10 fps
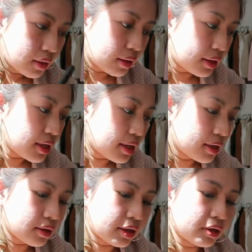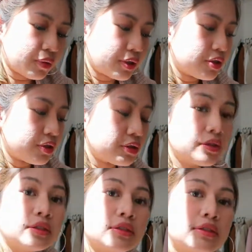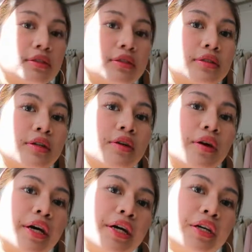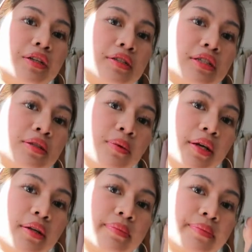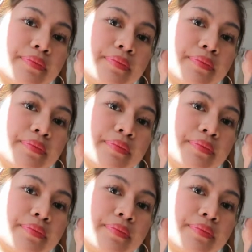And at the end, I always use this. So I use this one.